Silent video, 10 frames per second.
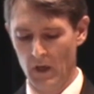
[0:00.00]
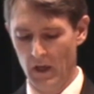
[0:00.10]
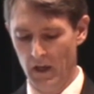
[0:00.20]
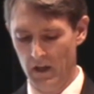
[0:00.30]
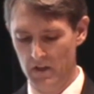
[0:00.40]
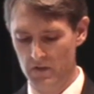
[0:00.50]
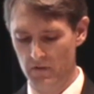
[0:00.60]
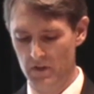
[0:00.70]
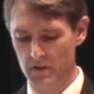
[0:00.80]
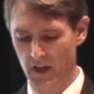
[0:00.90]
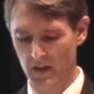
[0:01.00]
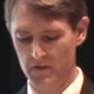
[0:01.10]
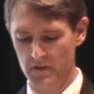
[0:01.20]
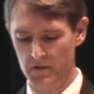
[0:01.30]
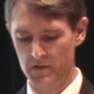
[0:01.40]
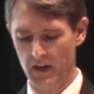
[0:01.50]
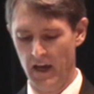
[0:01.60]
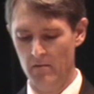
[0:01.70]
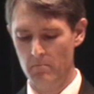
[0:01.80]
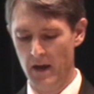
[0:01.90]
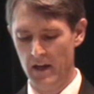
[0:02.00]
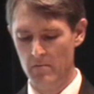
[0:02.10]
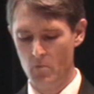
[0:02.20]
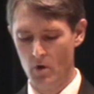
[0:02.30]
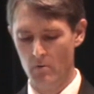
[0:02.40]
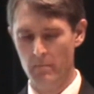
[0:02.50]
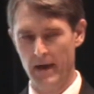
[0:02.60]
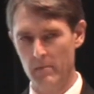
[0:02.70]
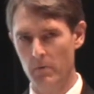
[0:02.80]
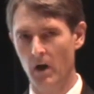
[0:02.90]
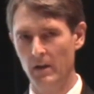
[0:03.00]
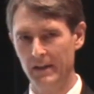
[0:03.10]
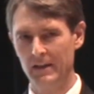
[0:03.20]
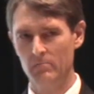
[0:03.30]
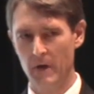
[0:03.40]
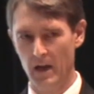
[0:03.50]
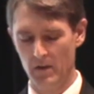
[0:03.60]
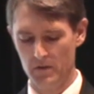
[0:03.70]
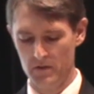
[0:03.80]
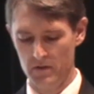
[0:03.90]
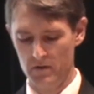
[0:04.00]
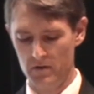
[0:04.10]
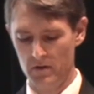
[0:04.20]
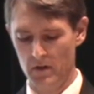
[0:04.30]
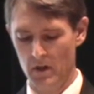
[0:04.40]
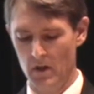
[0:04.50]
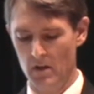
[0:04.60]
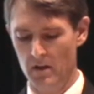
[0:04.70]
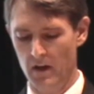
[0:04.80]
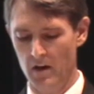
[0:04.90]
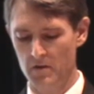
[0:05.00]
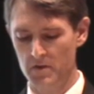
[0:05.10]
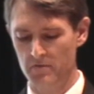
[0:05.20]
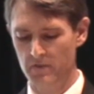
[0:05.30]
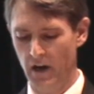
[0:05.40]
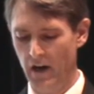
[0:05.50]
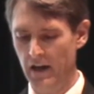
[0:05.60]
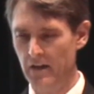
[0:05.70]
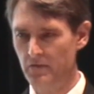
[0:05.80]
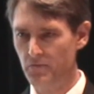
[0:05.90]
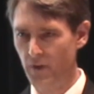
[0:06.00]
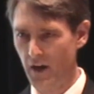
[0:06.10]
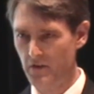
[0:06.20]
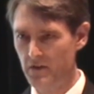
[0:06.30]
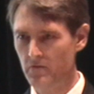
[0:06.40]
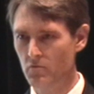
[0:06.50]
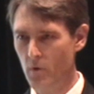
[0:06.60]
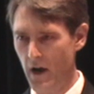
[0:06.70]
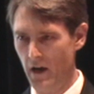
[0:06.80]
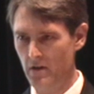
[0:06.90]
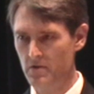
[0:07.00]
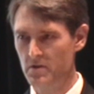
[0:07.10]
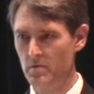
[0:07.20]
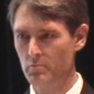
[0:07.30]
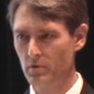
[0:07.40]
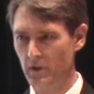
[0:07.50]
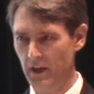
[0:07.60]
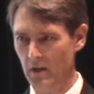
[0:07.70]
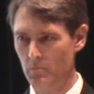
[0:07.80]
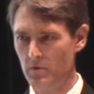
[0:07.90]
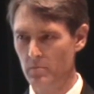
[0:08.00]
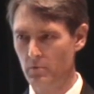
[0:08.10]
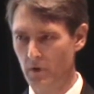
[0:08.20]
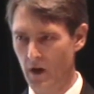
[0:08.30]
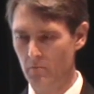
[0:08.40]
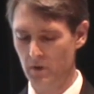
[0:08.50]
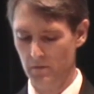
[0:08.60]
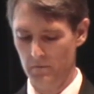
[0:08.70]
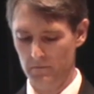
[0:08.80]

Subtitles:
In each of these cases, and many more metabolic imbalances, there are some very effective ways to preempt the problem